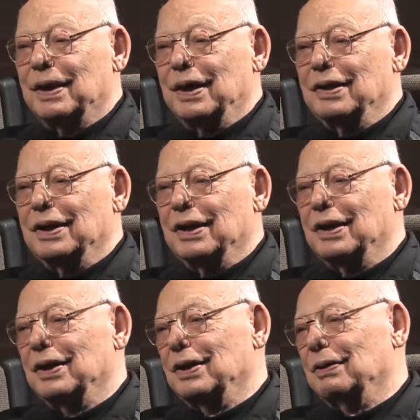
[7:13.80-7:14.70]
And
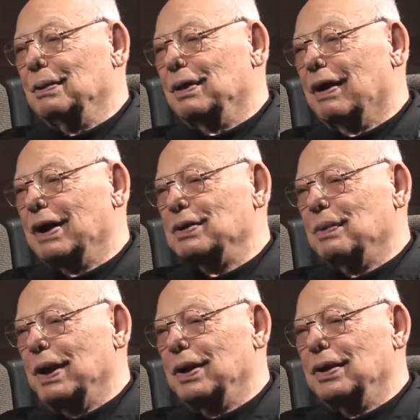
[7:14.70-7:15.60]
then we
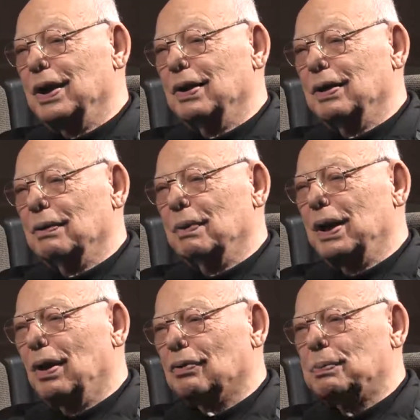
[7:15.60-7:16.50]
graduated there. We
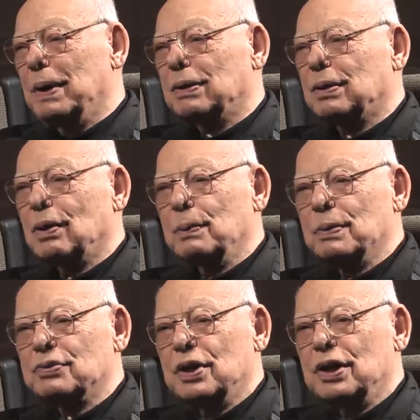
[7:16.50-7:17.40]
lost about
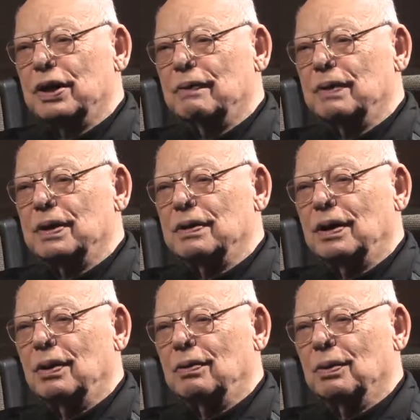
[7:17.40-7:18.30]
30%
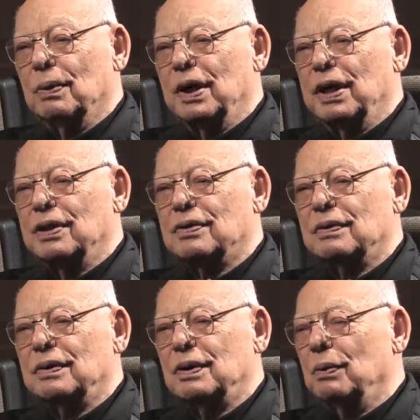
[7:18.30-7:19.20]
along the way,
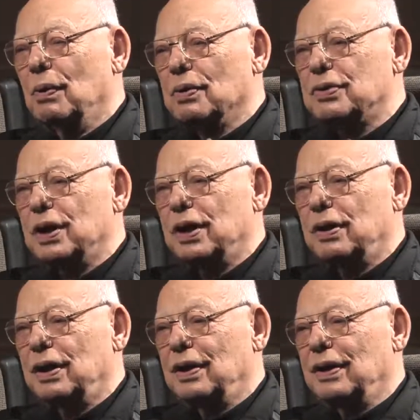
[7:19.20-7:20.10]
the war side.